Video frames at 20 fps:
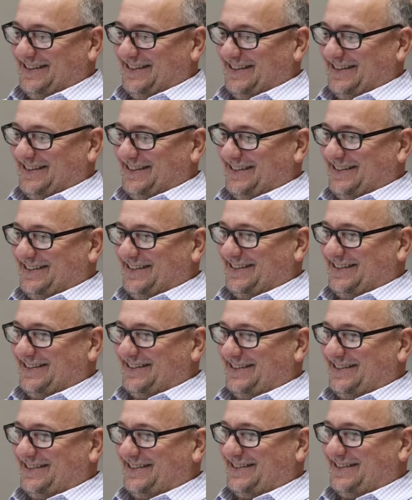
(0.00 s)

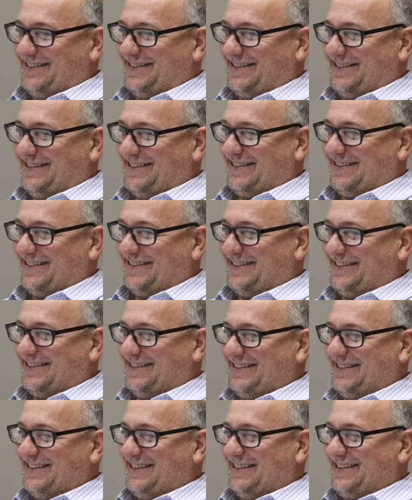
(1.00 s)

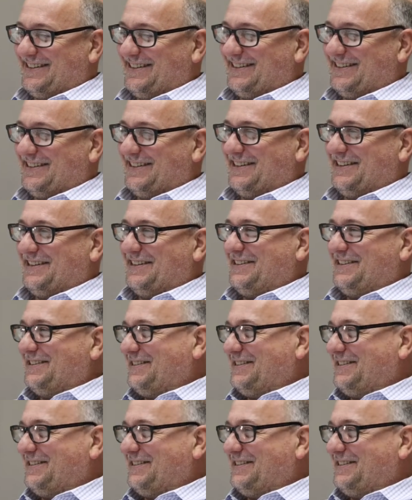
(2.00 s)
The person shown says nothing.